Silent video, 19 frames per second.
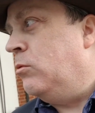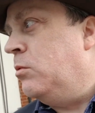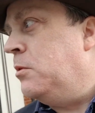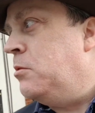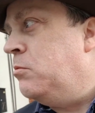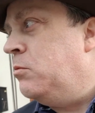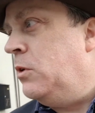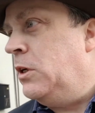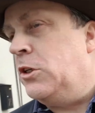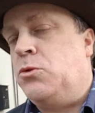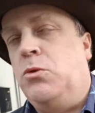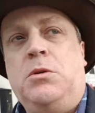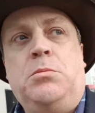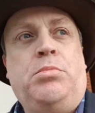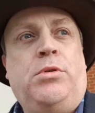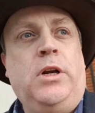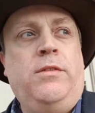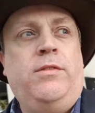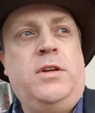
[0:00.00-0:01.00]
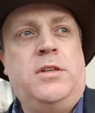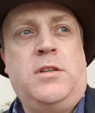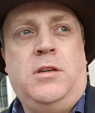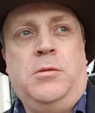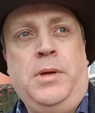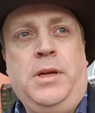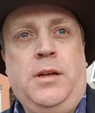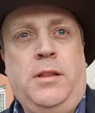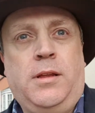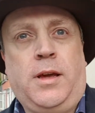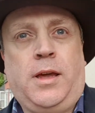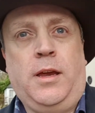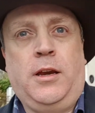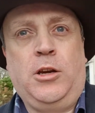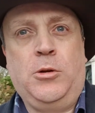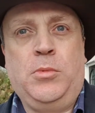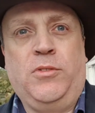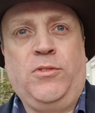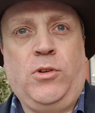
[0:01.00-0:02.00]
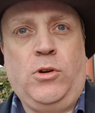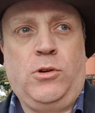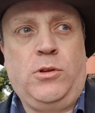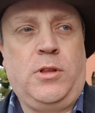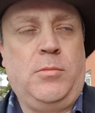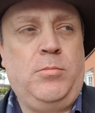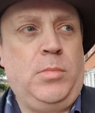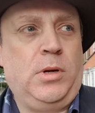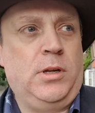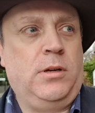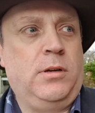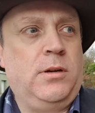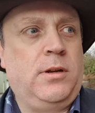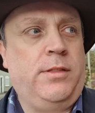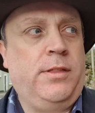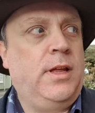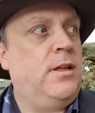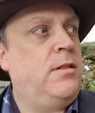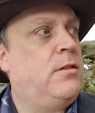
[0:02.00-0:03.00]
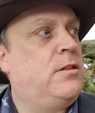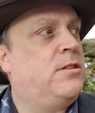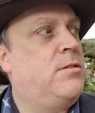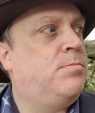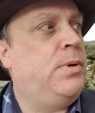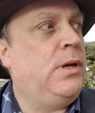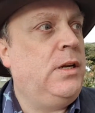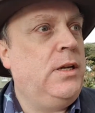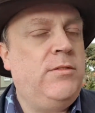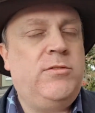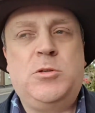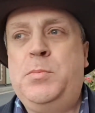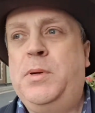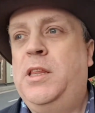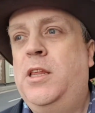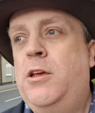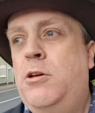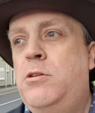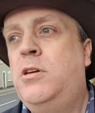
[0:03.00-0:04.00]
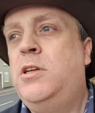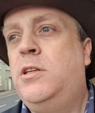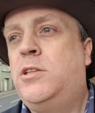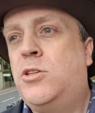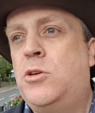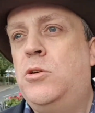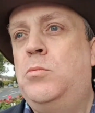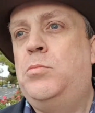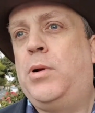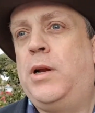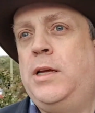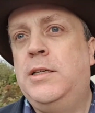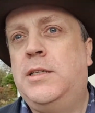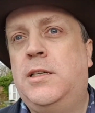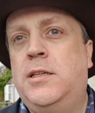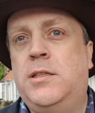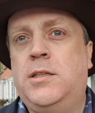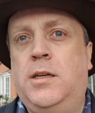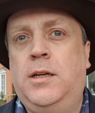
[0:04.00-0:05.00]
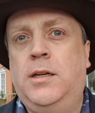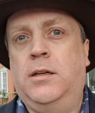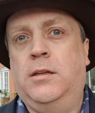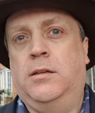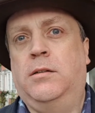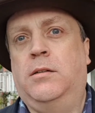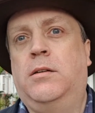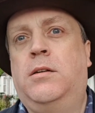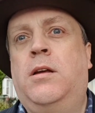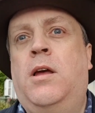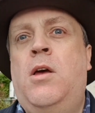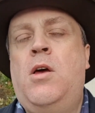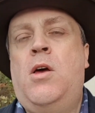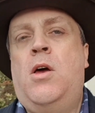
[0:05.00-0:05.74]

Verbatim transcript: which would previously have been in the Kingdom of Northumberland, and they're believed to be the only two places in England,